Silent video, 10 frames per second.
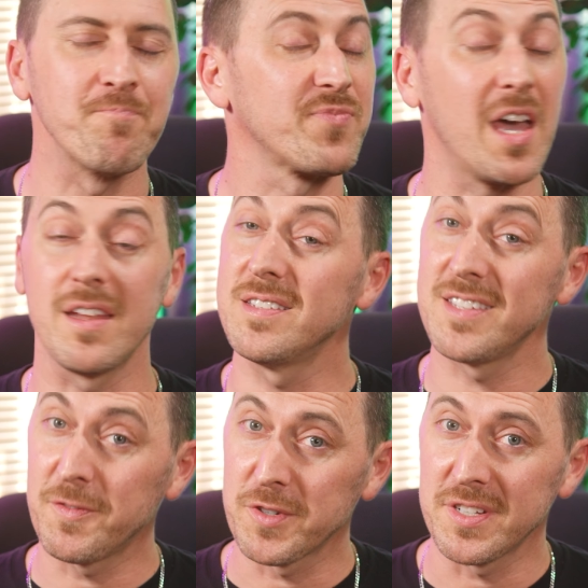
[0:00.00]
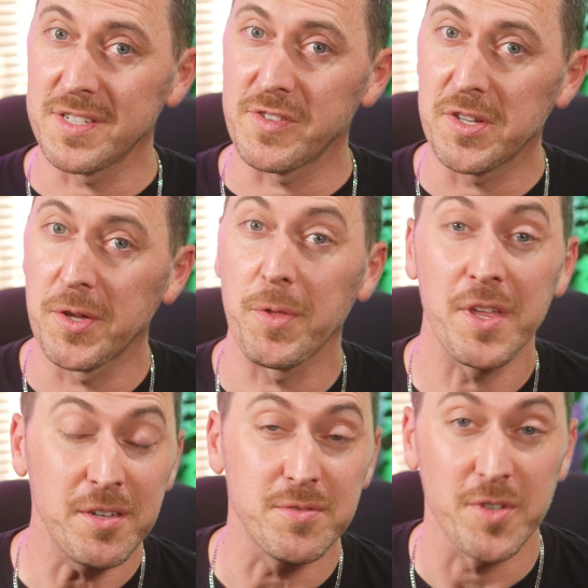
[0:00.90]
That is it for today's video, though.
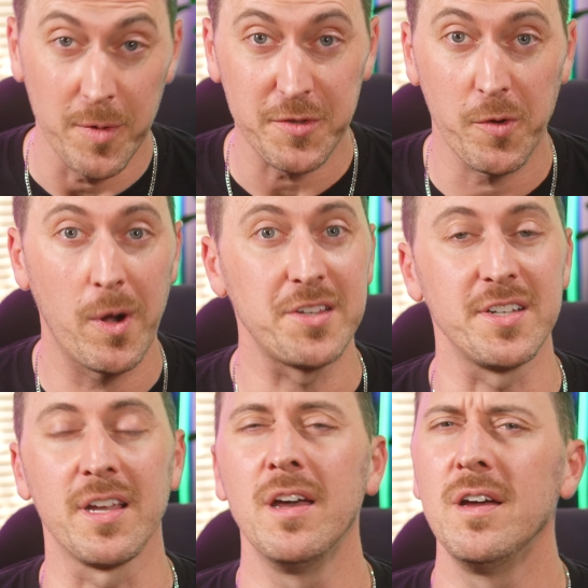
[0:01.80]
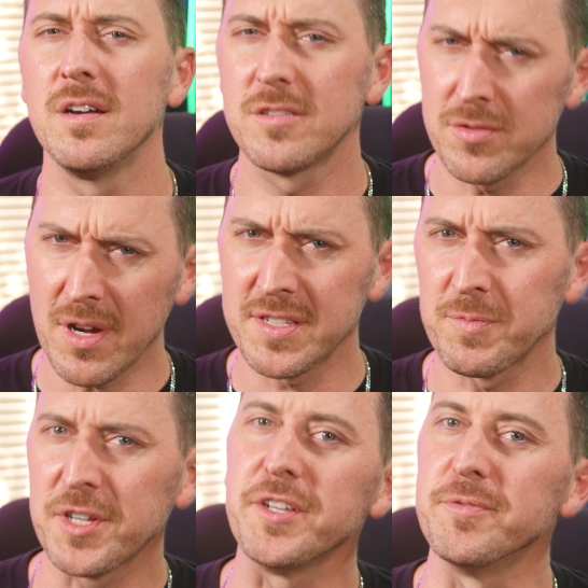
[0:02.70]
Thank you so much for watching. Go try
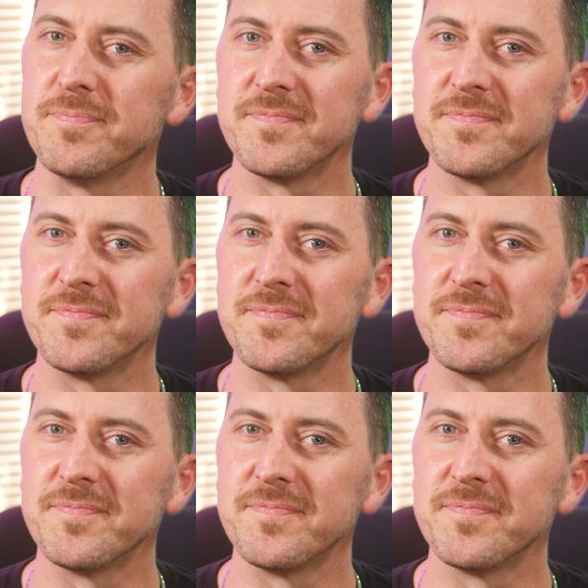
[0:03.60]
something new.